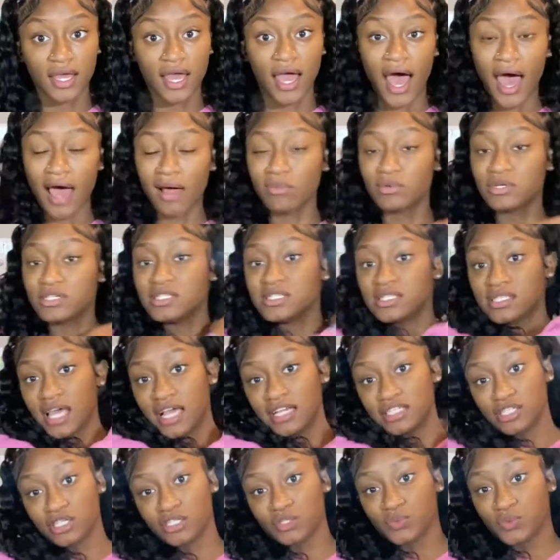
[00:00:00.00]
I wouldn't say
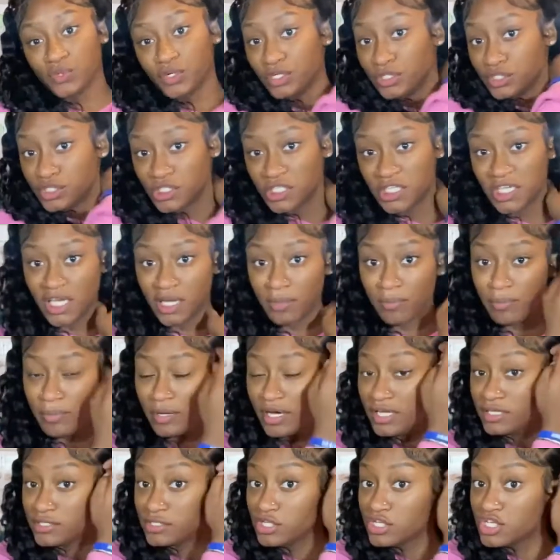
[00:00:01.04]
just real cheap, but
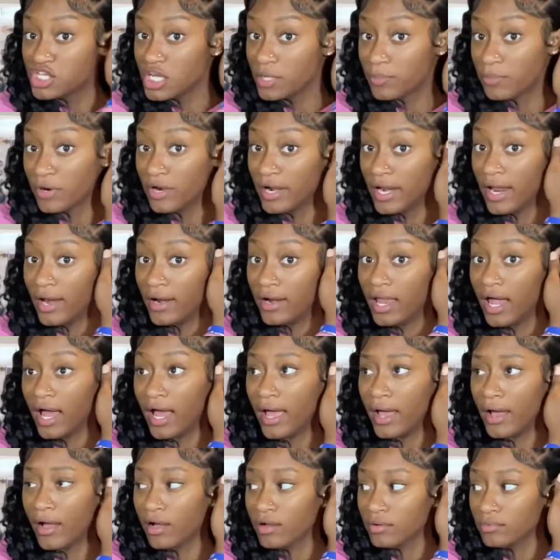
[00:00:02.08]
it's cheaper than,
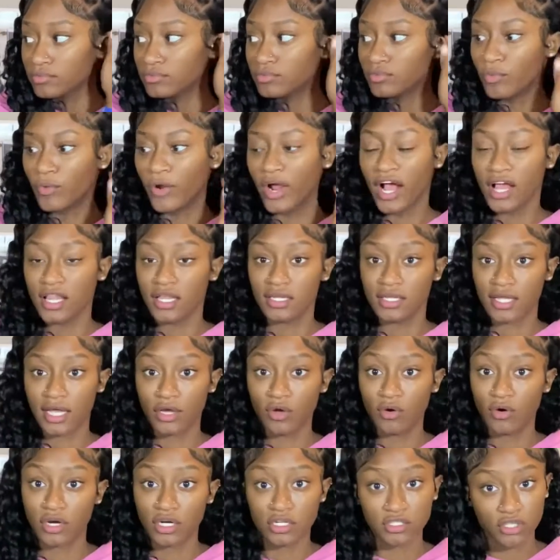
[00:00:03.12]
like, regular, like
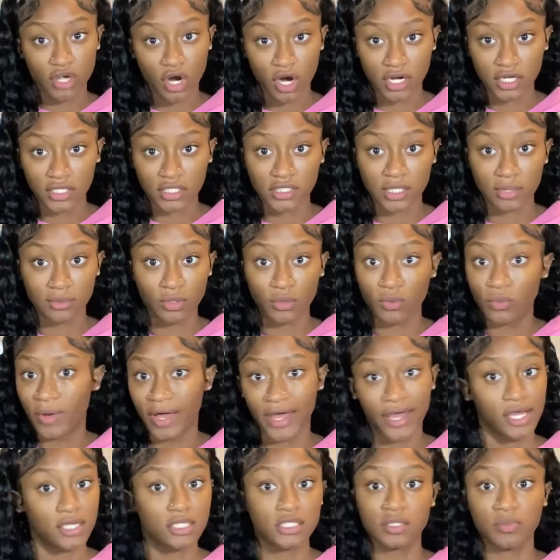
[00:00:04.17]
going to Target or something,
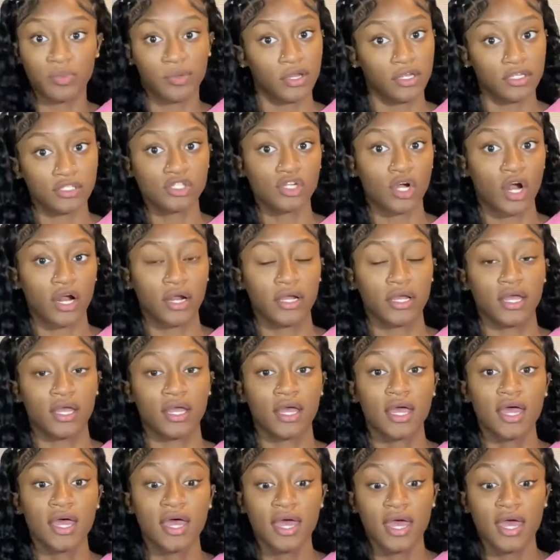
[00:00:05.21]
way cheaper than Target.